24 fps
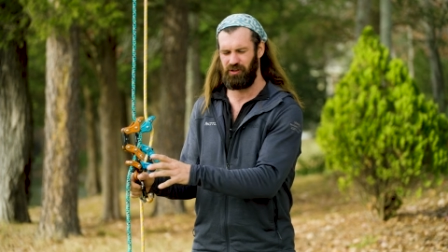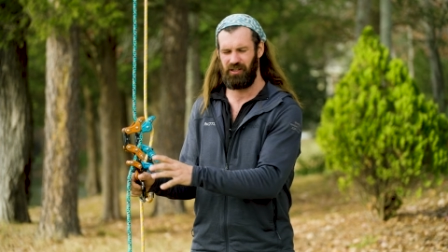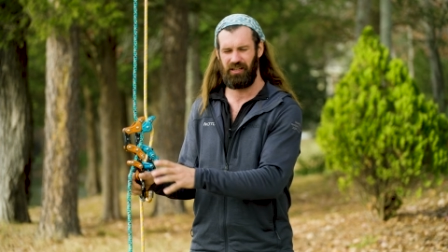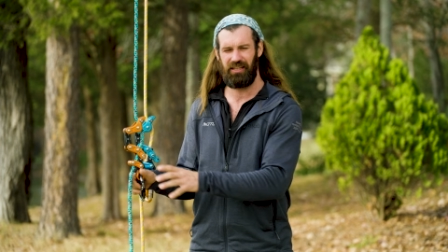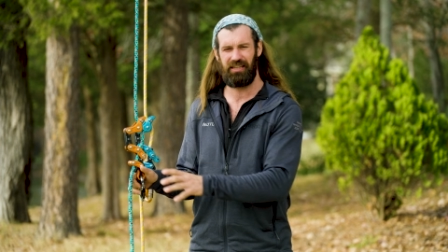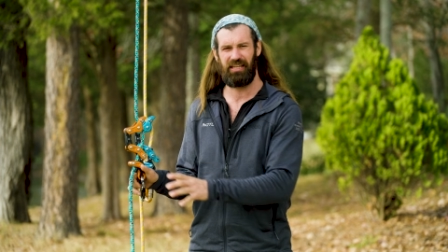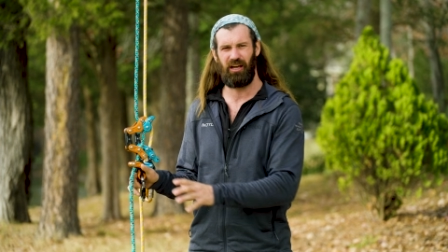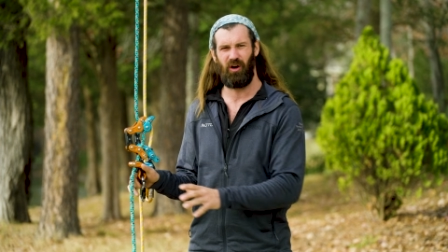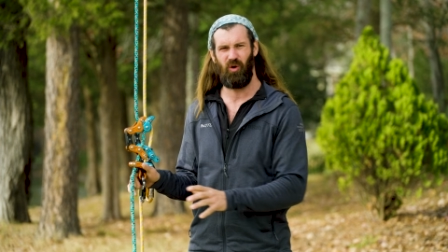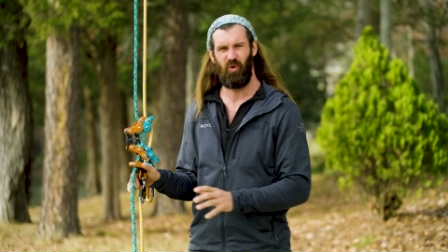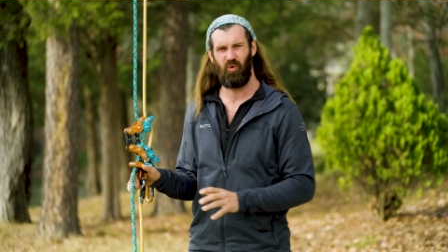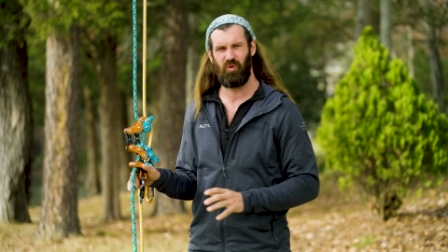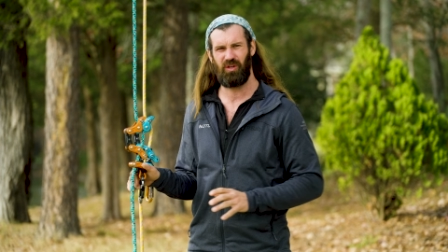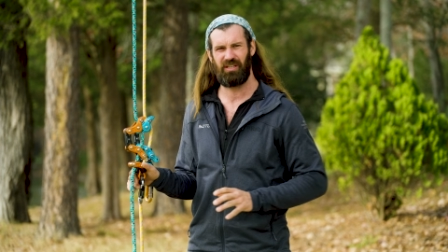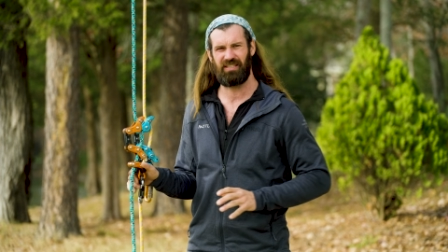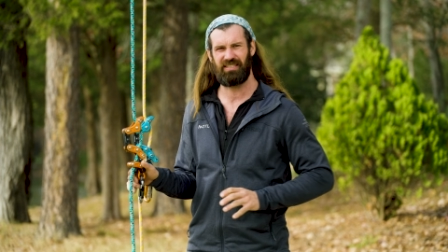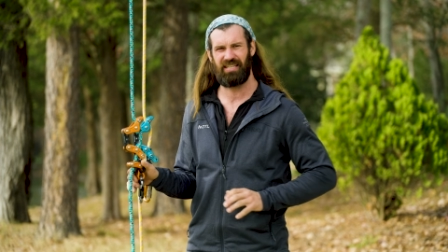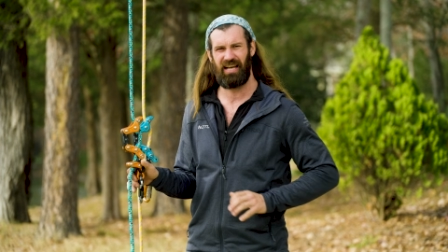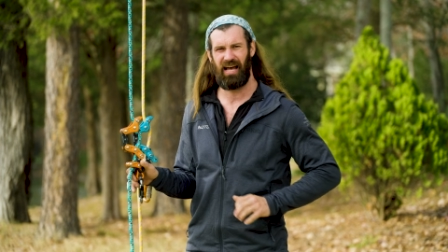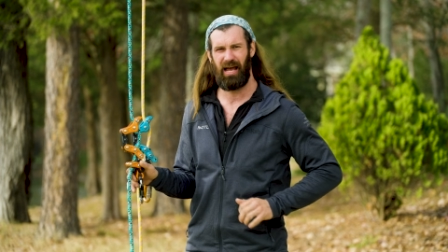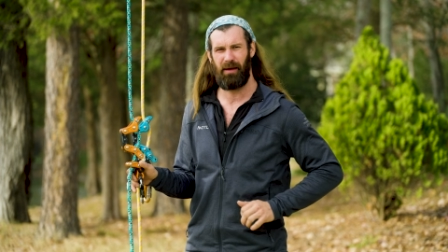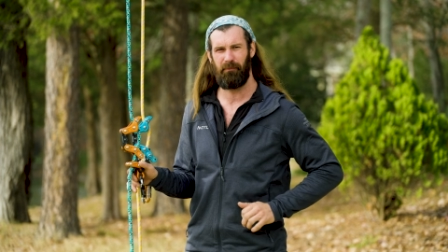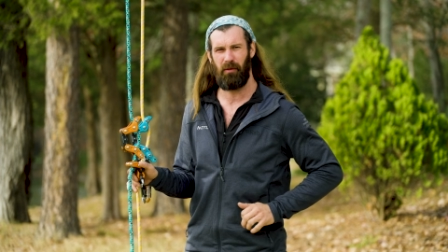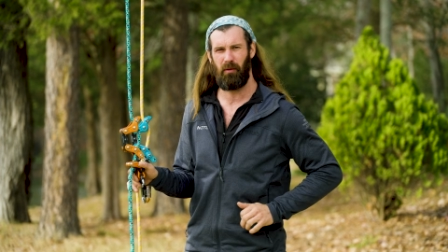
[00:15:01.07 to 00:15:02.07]
really the only
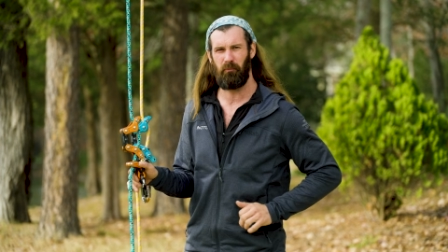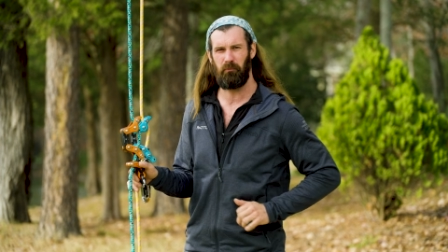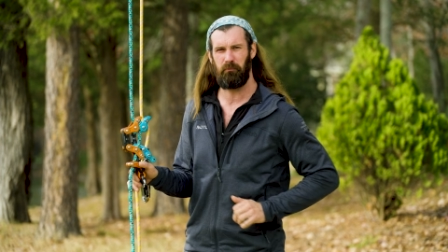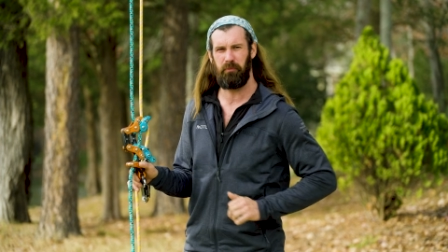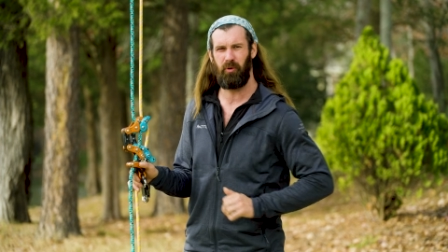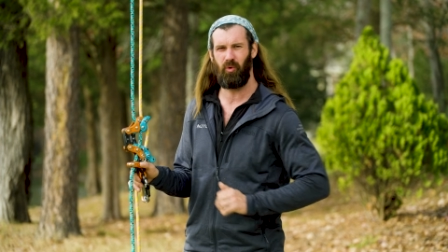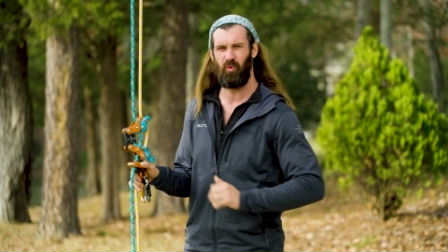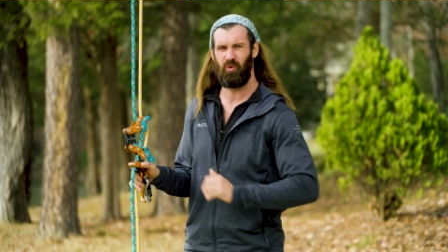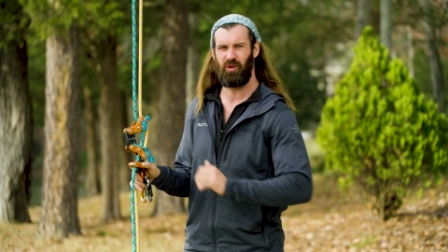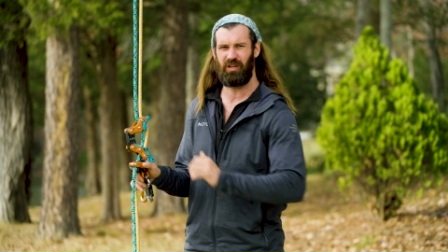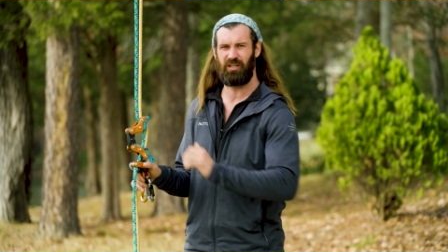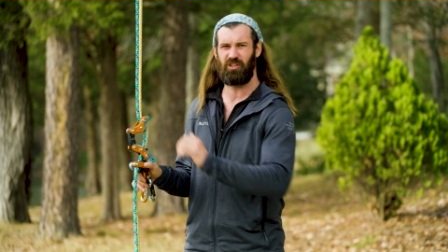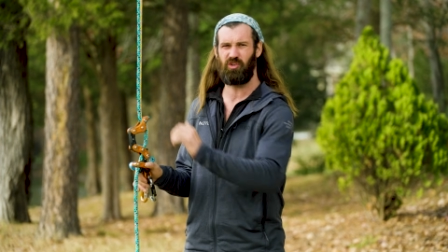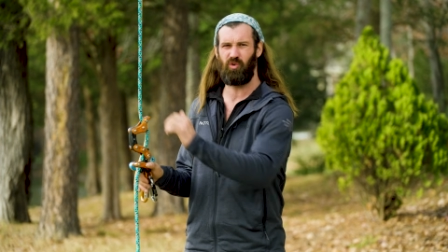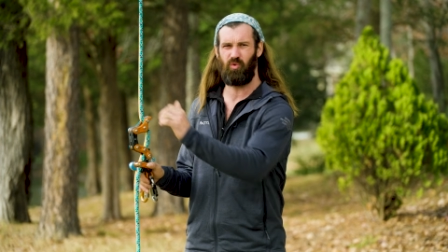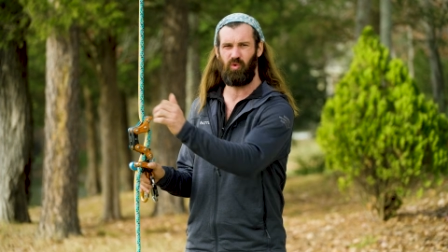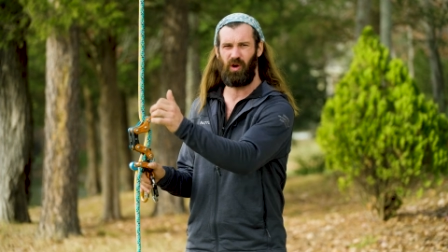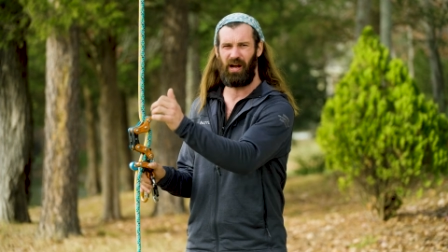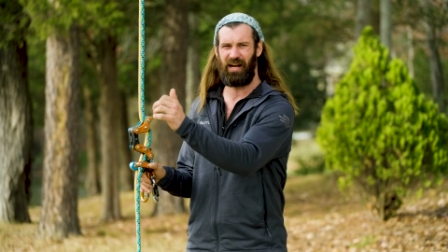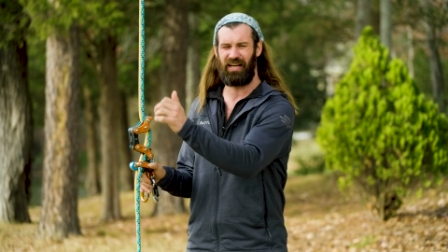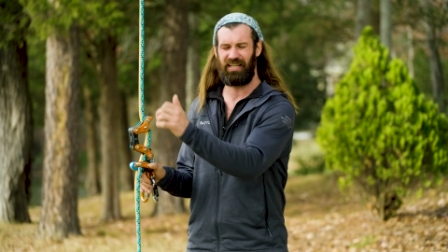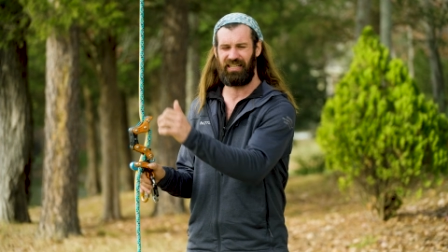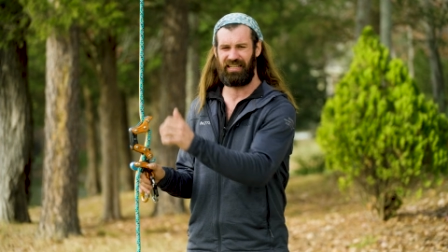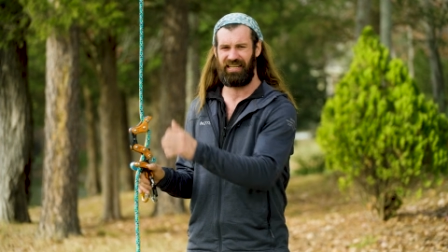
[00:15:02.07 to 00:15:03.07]
time I'm pulling
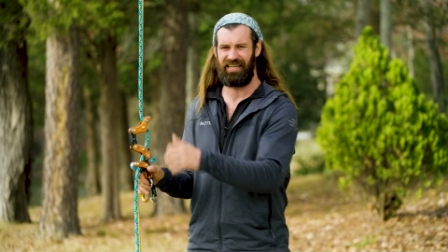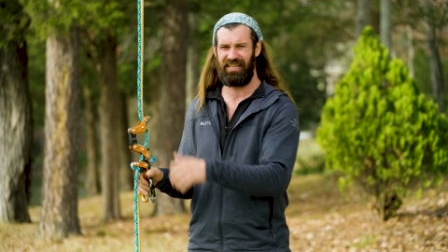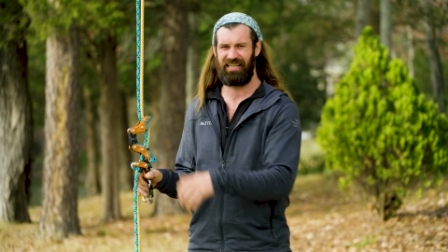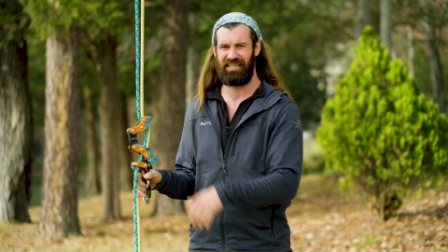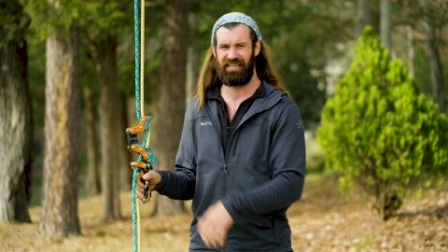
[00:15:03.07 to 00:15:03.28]
directly